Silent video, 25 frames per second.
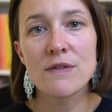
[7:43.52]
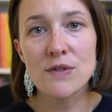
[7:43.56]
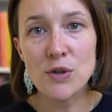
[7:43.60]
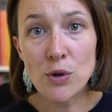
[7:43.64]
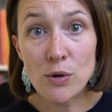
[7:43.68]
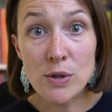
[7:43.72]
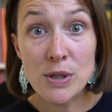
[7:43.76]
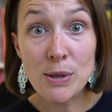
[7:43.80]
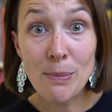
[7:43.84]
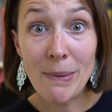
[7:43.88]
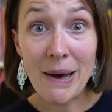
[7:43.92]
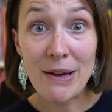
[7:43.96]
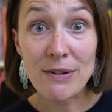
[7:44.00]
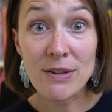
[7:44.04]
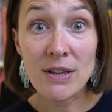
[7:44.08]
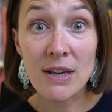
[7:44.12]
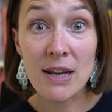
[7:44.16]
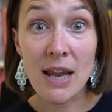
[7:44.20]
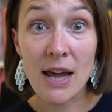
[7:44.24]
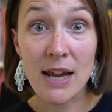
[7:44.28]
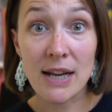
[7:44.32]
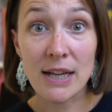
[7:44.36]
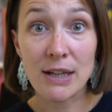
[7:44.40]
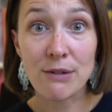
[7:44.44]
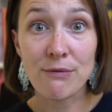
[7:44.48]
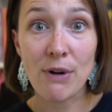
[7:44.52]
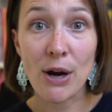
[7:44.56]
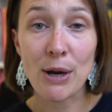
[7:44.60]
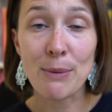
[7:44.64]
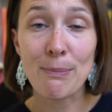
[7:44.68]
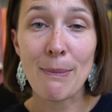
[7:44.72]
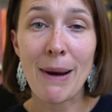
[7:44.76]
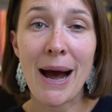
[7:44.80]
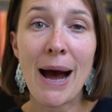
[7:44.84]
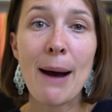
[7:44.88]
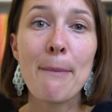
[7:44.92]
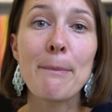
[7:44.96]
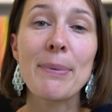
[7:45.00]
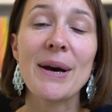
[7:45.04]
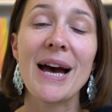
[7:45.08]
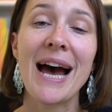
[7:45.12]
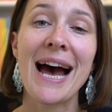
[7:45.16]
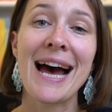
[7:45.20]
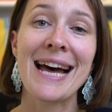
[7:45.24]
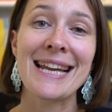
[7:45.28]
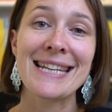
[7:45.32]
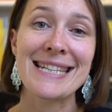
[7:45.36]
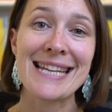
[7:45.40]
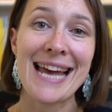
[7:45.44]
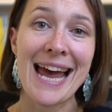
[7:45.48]
I've talked about the learning roadmap
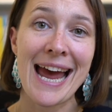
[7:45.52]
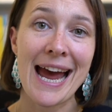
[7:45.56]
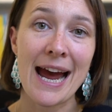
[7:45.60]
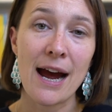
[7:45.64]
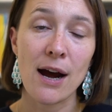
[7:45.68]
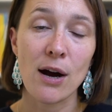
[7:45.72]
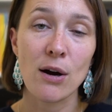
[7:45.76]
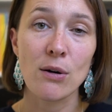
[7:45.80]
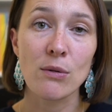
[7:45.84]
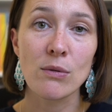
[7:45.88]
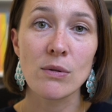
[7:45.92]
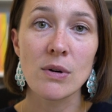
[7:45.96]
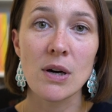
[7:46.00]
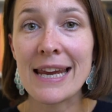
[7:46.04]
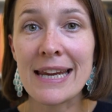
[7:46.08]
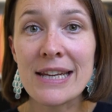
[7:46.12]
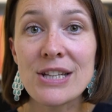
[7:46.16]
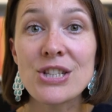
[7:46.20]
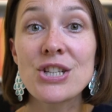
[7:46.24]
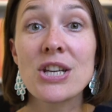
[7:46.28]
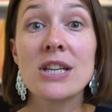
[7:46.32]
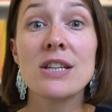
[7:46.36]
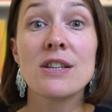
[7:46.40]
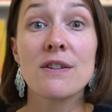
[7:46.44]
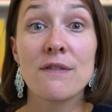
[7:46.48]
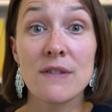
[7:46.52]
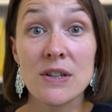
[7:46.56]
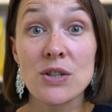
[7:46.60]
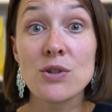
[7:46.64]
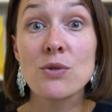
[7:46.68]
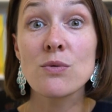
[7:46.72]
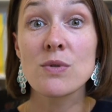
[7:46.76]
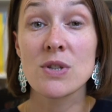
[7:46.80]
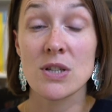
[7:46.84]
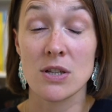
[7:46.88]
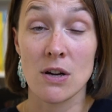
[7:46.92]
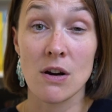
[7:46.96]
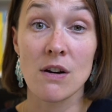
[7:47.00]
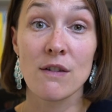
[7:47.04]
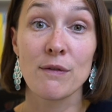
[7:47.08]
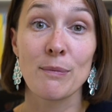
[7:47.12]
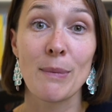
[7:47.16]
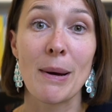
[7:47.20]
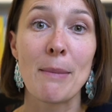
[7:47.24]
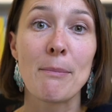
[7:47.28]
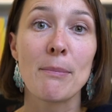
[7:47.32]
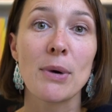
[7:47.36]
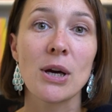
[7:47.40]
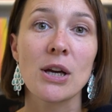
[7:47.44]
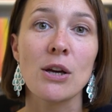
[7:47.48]
and how each individual staff
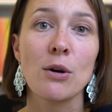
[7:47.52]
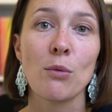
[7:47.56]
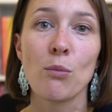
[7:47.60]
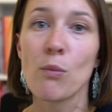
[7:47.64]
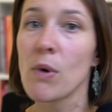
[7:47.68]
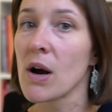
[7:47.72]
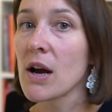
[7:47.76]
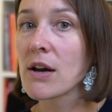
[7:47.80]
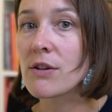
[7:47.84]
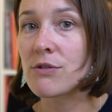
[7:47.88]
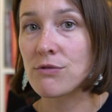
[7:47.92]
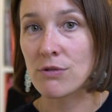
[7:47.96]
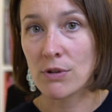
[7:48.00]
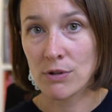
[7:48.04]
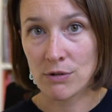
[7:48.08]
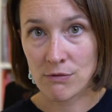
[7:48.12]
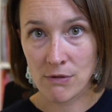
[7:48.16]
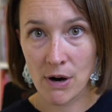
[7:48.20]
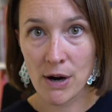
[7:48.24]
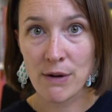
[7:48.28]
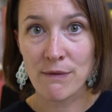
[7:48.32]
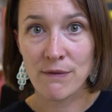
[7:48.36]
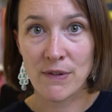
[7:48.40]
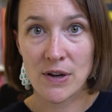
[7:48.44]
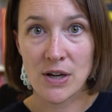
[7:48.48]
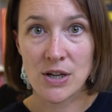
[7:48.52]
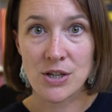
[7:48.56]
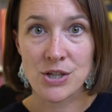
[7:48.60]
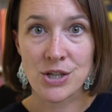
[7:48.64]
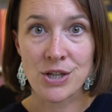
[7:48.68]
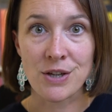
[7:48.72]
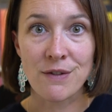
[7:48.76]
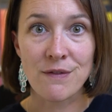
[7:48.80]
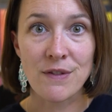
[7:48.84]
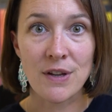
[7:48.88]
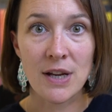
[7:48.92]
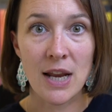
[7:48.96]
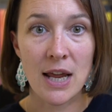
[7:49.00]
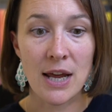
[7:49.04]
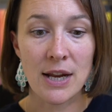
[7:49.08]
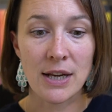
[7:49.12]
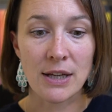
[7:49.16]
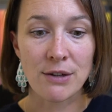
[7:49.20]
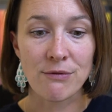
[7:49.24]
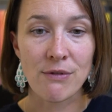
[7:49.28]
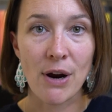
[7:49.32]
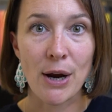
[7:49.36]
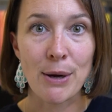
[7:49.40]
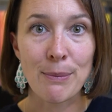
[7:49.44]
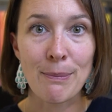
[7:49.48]
member can work through their own version of the
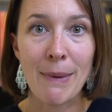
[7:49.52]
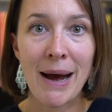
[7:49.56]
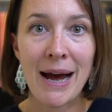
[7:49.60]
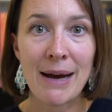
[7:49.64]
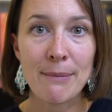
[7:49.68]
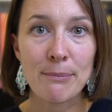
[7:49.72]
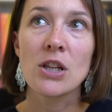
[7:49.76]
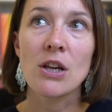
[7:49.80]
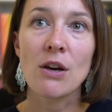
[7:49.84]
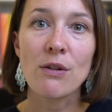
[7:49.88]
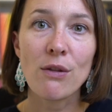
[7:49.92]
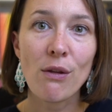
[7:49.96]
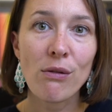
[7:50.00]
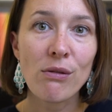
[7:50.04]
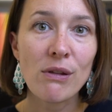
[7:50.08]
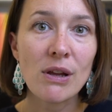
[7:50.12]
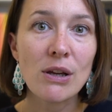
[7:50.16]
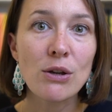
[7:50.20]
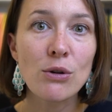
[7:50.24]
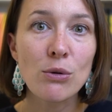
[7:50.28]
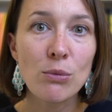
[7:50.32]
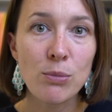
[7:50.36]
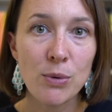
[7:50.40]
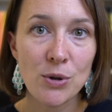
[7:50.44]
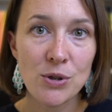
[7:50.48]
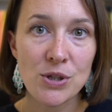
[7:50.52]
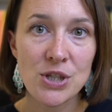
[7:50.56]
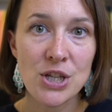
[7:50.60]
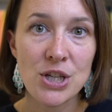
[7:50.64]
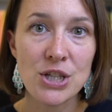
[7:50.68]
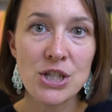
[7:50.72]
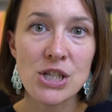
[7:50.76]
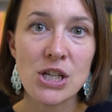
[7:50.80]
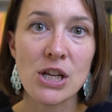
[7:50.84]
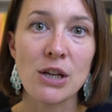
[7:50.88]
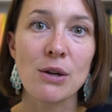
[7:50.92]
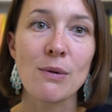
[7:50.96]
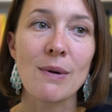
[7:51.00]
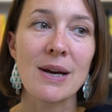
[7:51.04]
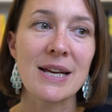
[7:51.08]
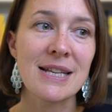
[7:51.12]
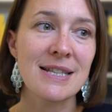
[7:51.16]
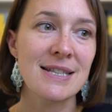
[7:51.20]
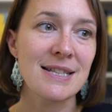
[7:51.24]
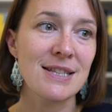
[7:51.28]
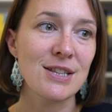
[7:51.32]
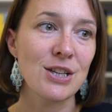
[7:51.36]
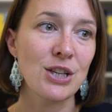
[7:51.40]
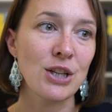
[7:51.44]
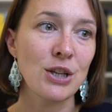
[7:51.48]
learning roadmap. The other thing you'll want to do
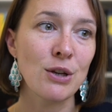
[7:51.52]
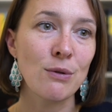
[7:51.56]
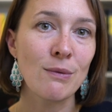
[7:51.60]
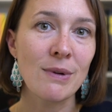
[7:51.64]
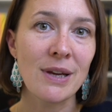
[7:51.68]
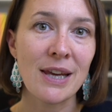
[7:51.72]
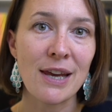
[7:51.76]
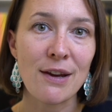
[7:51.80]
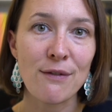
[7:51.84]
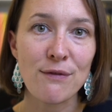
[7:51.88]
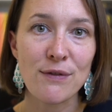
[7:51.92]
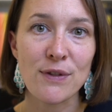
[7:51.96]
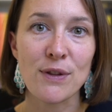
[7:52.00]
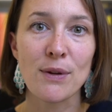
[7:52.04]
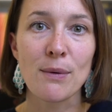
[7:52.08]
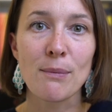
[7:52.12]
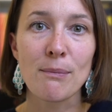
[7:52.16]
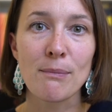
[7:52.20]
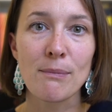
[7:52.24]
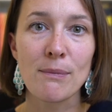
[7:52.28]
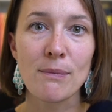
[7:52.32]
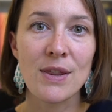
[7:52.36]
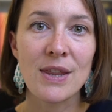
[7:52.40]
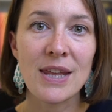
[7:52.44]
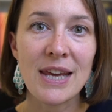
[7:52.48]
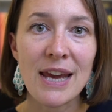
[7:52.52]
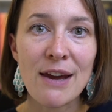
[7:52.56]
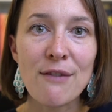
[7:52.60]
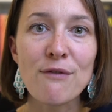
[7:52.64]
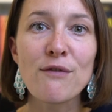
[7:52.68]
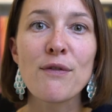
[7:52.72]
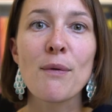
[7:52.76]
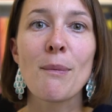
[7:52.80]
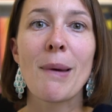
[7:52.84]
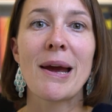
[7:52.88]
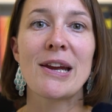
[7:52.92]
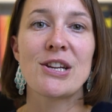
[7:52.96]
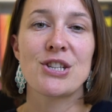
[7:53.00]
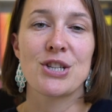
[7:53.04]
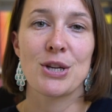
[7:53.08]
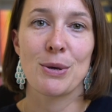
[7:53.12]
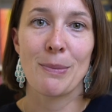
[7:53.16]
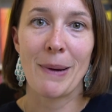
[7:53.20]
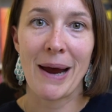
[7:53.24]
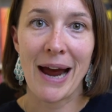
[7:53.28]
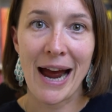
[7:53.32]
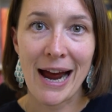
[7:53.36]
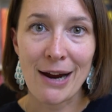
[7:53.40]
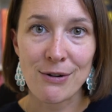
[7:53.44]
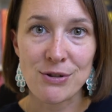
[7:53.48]
as you give them the information
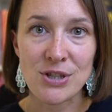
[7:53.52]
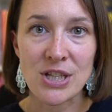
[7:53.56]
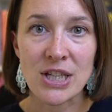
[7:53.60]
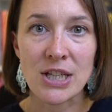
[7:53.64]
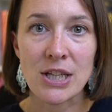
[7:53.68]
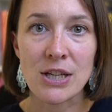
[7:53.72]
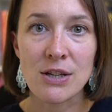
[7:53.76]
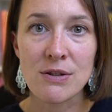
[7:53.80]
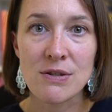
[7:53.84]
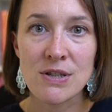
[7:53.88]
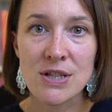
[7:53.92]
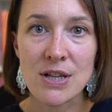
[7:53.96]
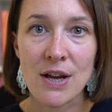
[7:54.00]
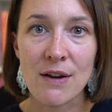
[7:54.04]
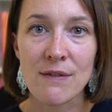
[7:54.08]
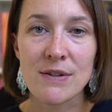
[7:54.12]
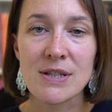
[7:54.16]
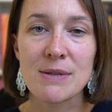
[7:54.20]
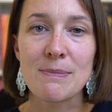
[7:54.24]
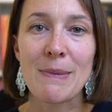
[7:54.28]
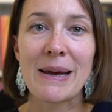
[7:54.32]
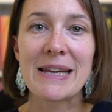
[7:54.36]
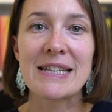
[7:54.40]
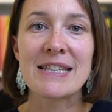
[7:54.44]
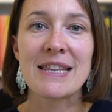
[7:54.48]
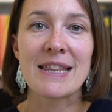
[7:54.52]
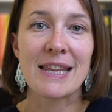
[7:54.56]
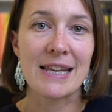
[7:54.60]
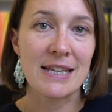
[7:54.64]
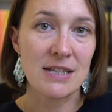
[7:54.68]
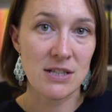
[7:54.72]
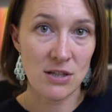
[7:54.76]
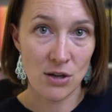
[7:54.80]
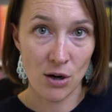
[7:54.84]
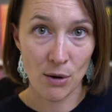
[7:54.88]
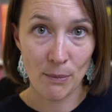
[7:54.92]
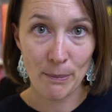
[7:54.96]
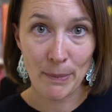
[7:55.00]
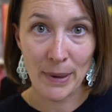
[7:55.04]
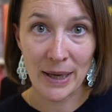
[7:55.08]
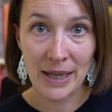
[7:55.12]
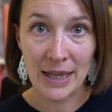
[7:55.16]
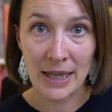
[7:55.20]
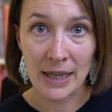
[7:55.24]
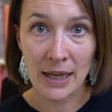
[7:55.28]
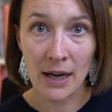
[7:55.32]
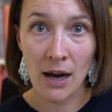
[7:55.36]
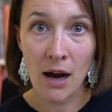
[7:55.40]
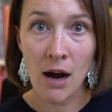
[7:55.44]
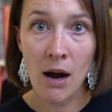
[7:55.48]
about how to use ServiceMate and they start
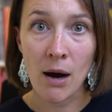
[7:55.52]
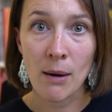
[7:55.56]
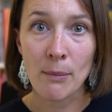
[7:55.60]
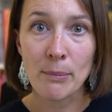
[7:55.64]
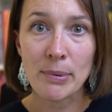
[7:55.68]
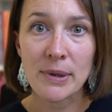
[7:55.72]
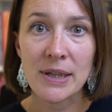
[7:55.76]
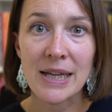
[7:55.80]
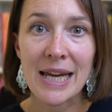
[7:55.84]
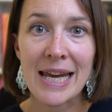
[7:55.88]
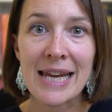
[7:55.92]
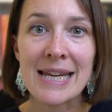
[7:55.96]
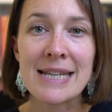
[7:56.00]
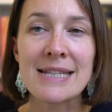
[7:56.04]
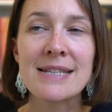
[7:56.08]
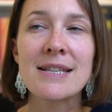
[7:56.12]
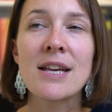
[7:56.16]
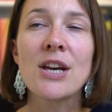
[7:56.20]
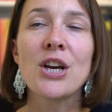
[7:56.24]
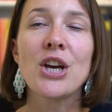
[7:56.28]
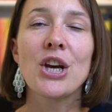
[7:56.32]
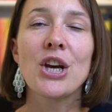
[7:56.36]
picking it up is